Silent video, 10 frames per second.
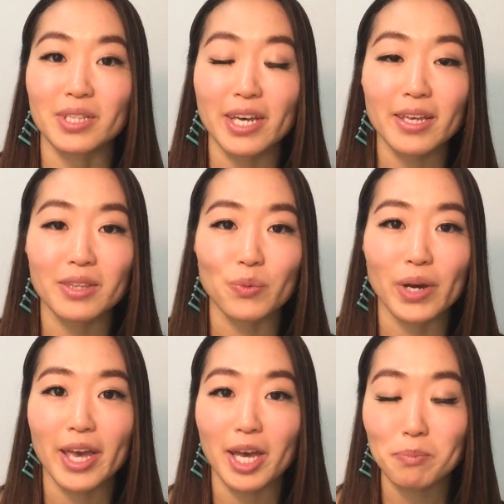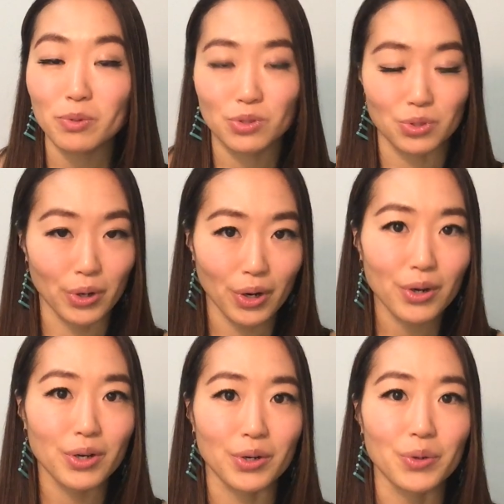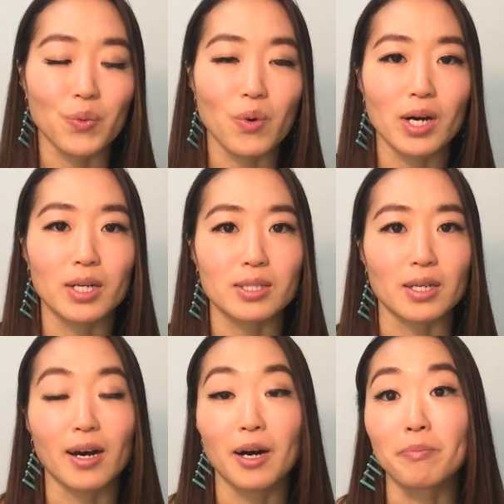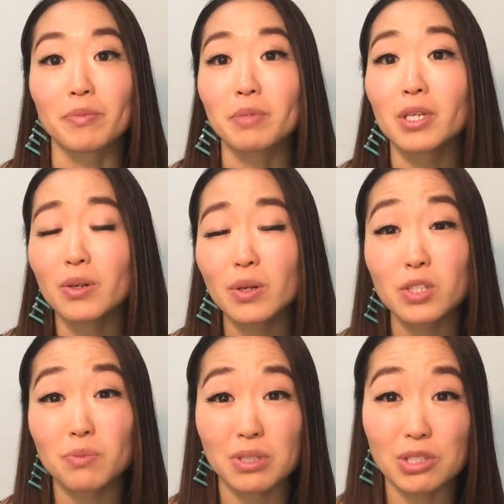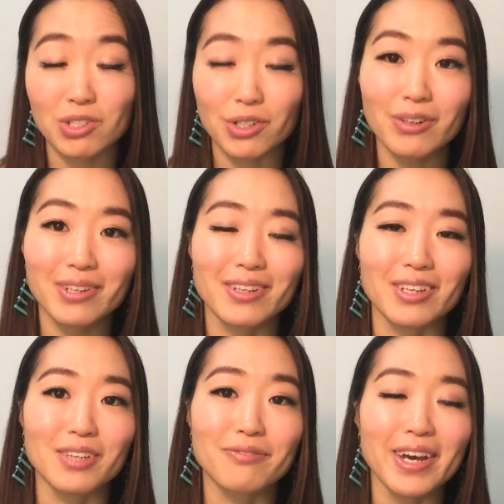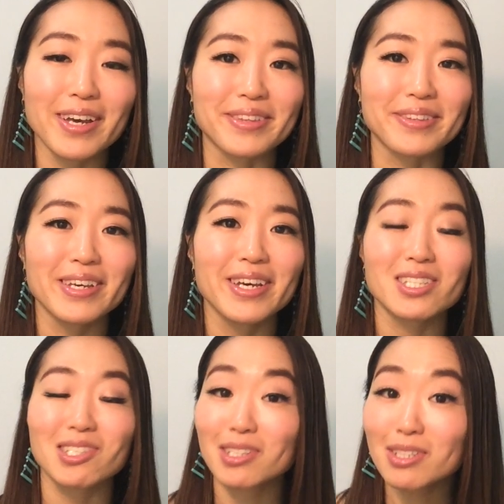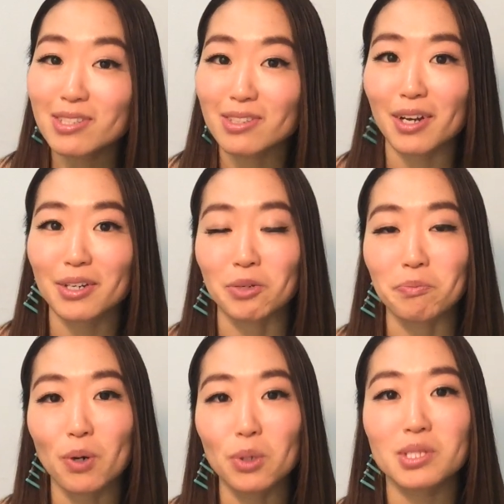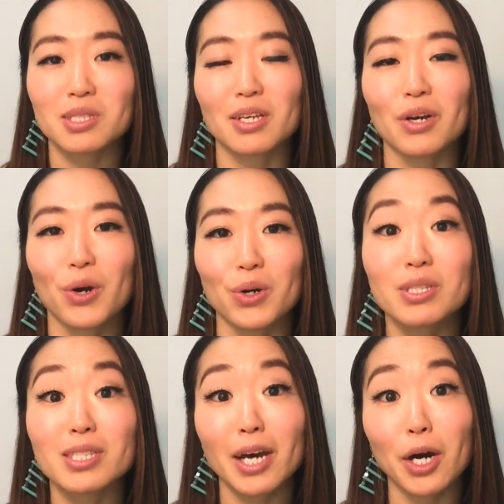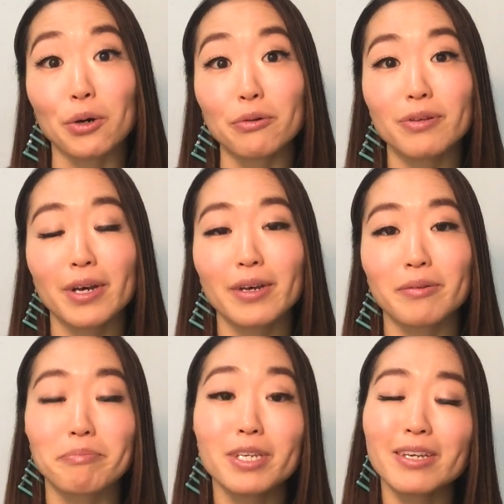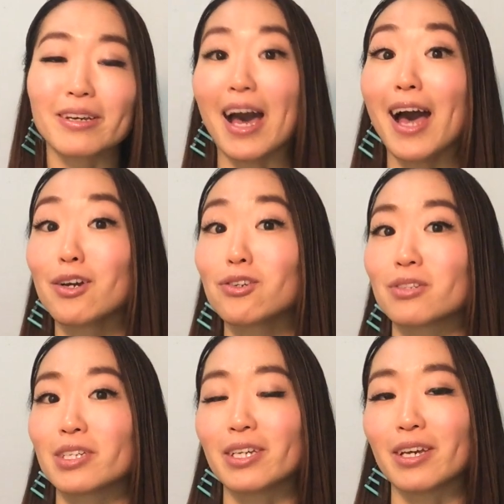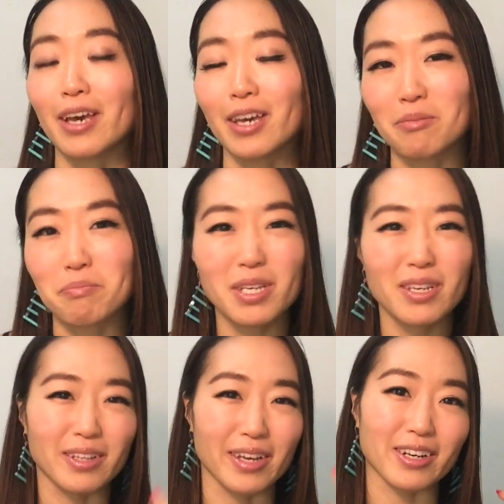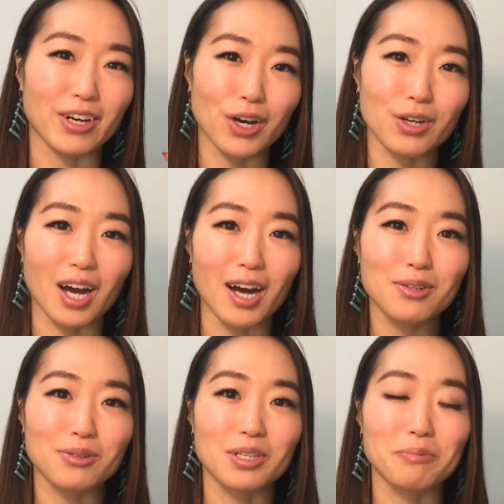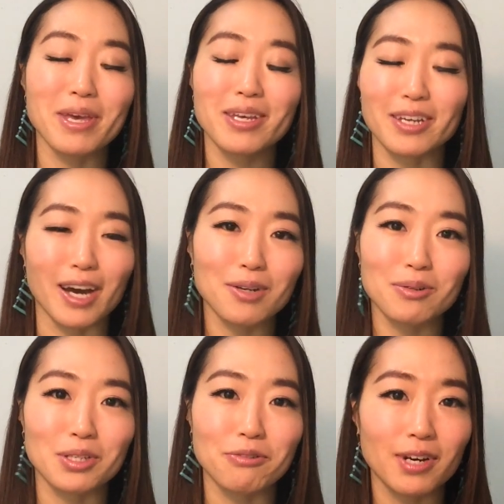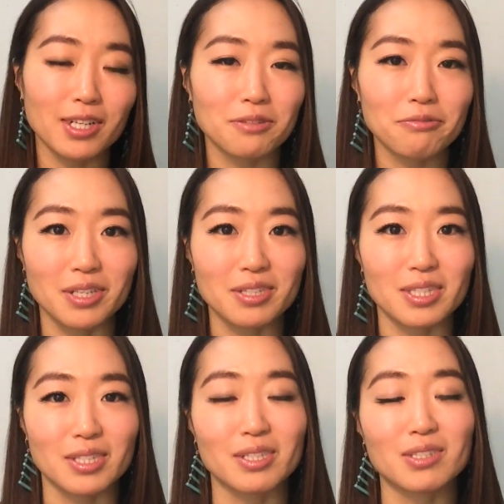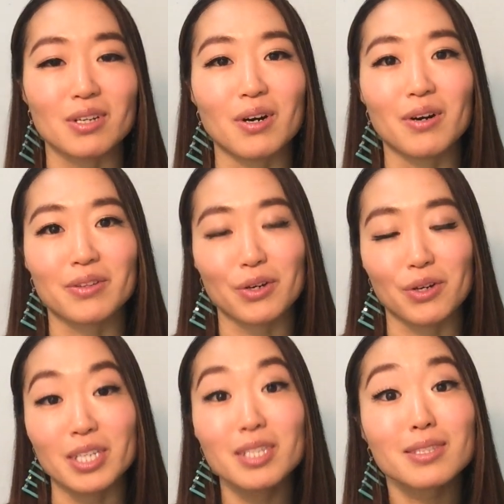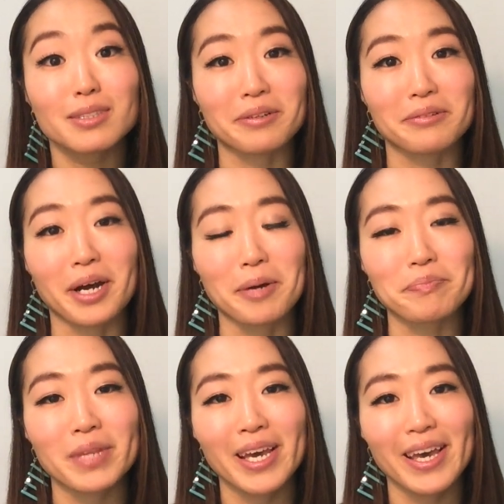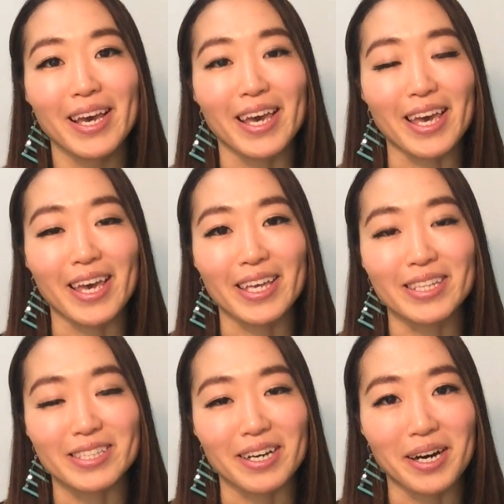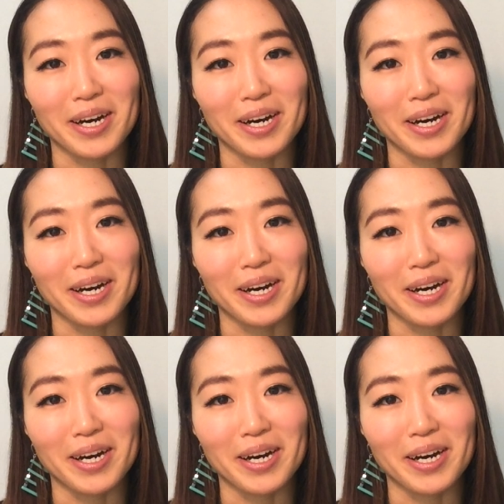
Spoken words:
then what happened to her was, because of this shocking event, she started posting herself being angry and being like ugly, making ugly funny faces on her Instagram. And